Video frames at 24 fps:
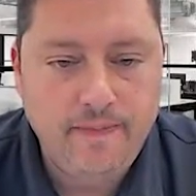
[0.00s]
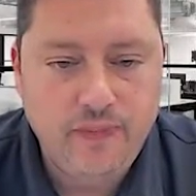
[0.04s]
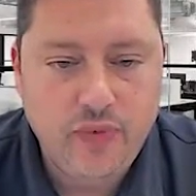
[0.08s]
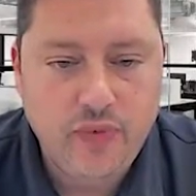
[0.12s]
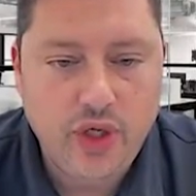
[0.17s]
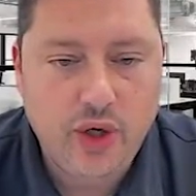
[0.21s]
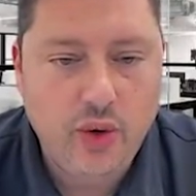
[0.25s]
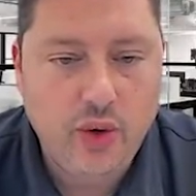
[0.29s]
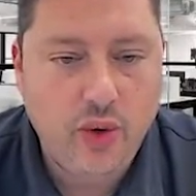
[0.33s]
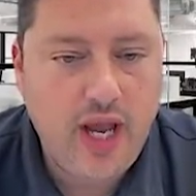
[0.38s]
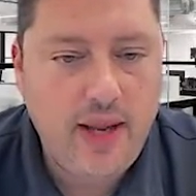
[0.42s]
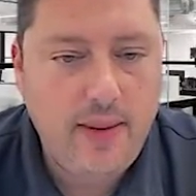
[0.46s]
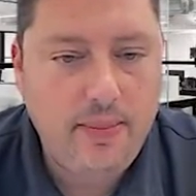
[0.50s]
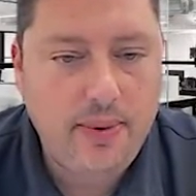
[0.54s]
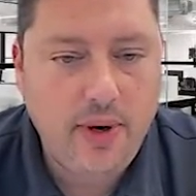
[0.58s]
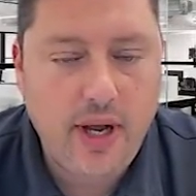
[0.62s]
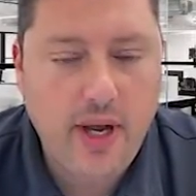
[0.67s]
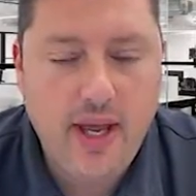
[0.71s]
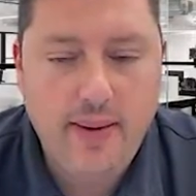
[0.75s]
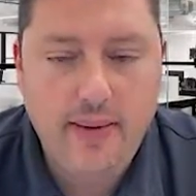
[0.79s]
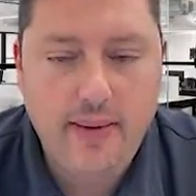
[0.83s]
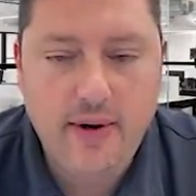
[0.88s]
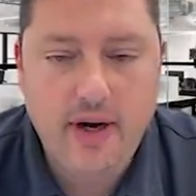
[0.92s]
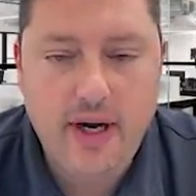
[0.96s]
great
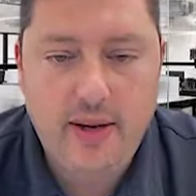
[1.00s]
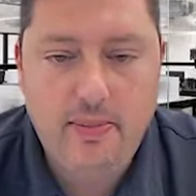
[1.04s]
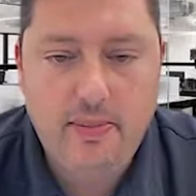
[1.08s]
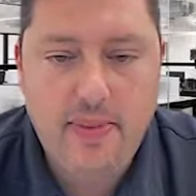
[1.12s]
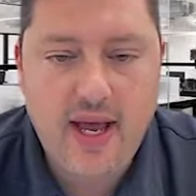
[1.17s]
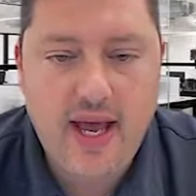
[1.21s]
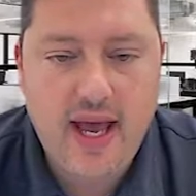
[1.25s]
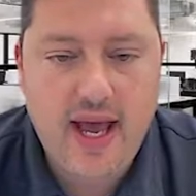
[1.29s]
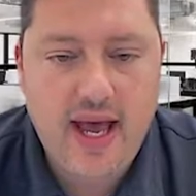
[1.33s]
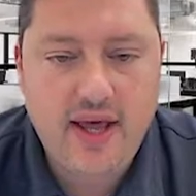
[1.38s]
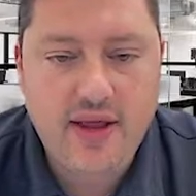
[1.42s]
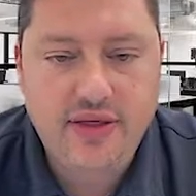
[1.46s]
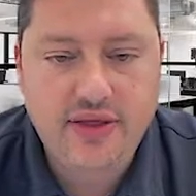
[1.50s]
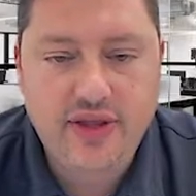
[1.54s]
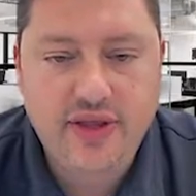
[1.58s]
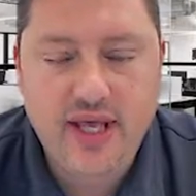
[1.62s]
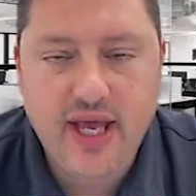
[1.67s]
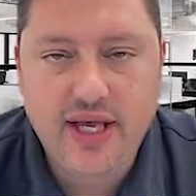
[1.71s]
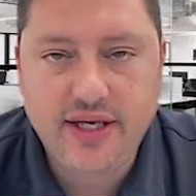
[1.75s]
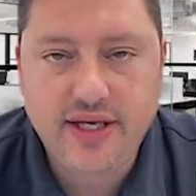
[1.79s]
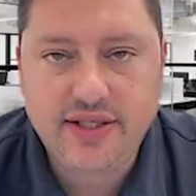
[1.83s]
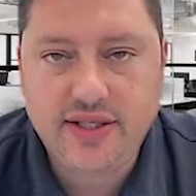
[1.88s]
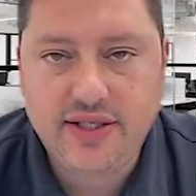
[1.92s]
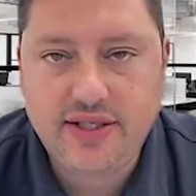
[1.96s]
primary bath.
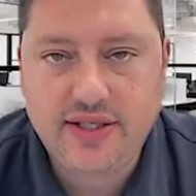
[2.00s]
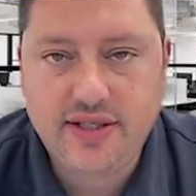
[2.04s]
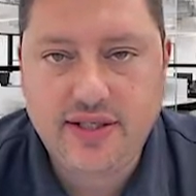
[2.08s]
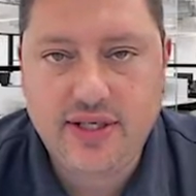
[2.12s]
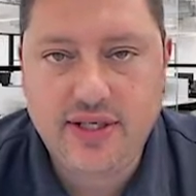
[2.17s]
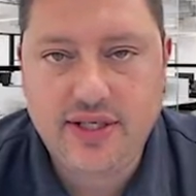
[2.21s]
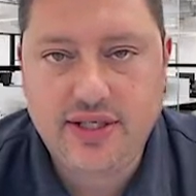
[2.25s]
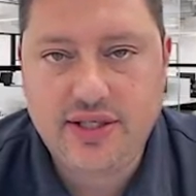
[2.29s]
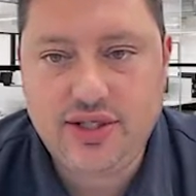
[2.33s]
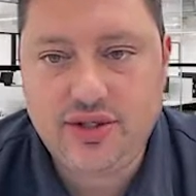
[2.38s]
Yes, it's